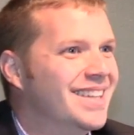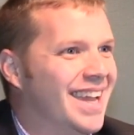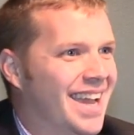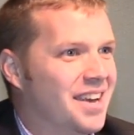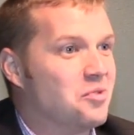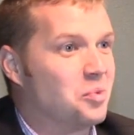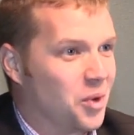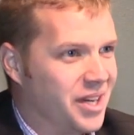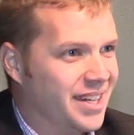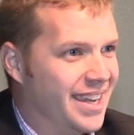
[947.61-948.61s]
And
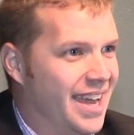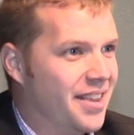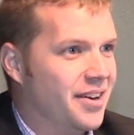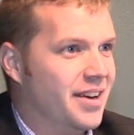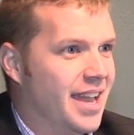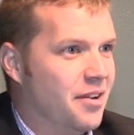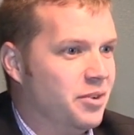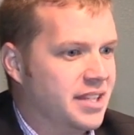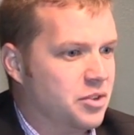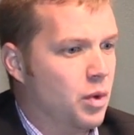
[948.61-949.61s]
working together and
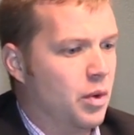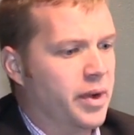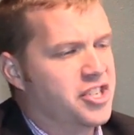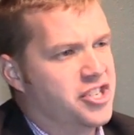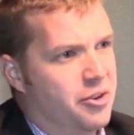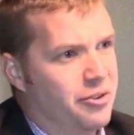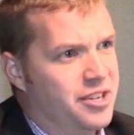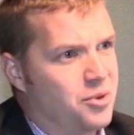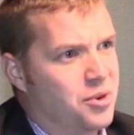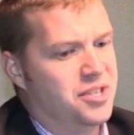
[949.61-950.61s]
realizing where we can share
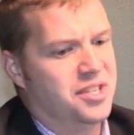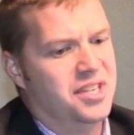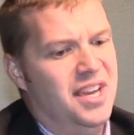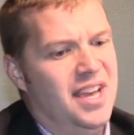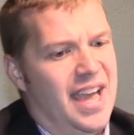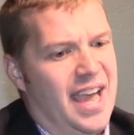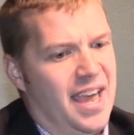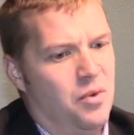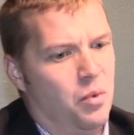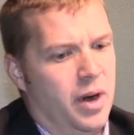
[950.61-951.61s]
resources
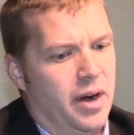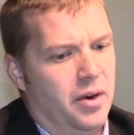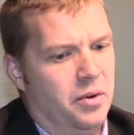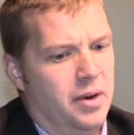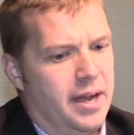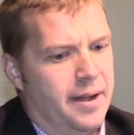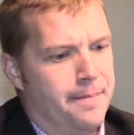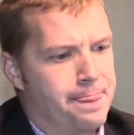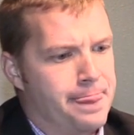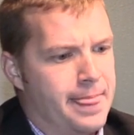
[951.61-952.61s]
and where
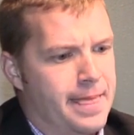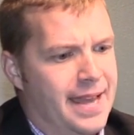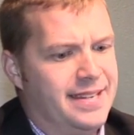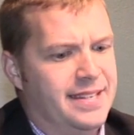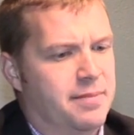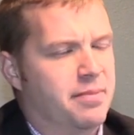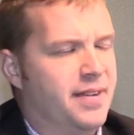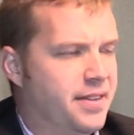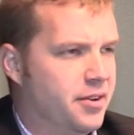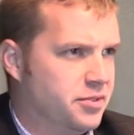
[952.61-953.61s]
entities can
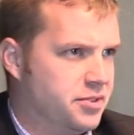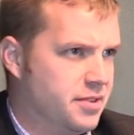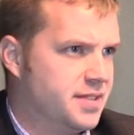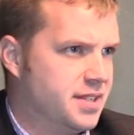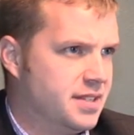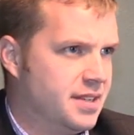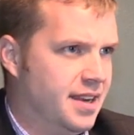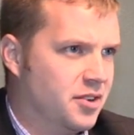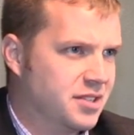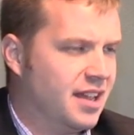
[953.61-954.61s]
provide their own services.
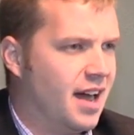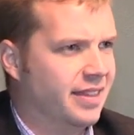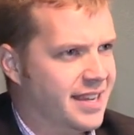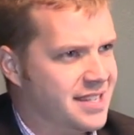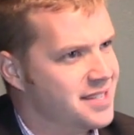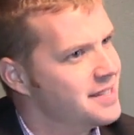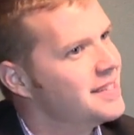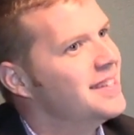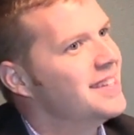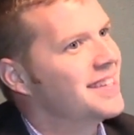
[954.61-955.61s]
It's a lot less
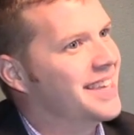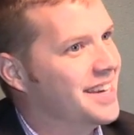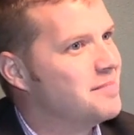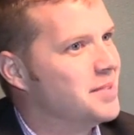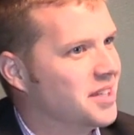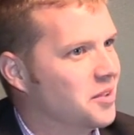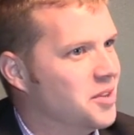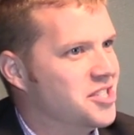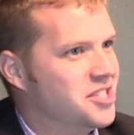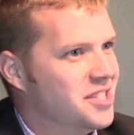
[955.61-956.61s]
kingdom building,
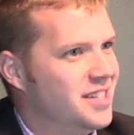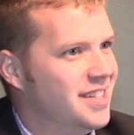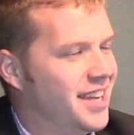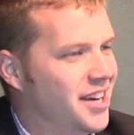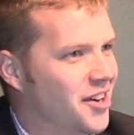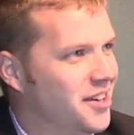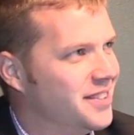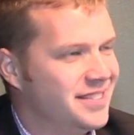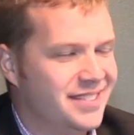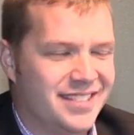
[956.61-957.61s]
which in our
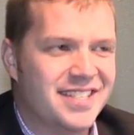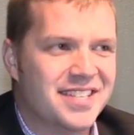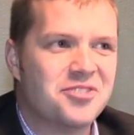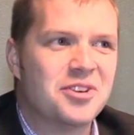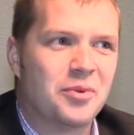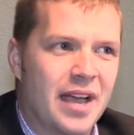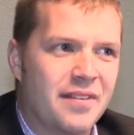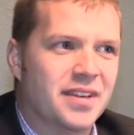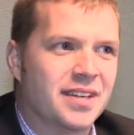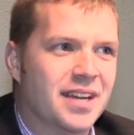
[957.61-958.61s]
state's history we
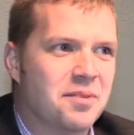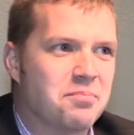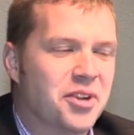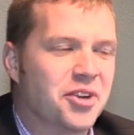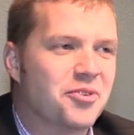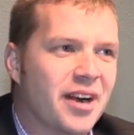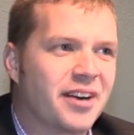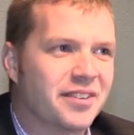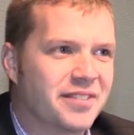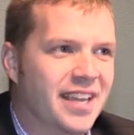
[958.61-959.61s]
have a pretty good
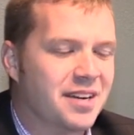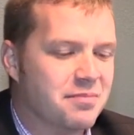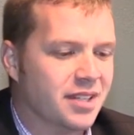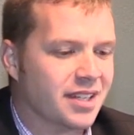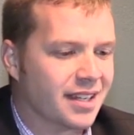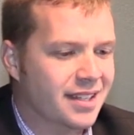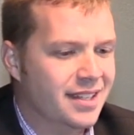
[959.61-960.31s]
record of kingdom building,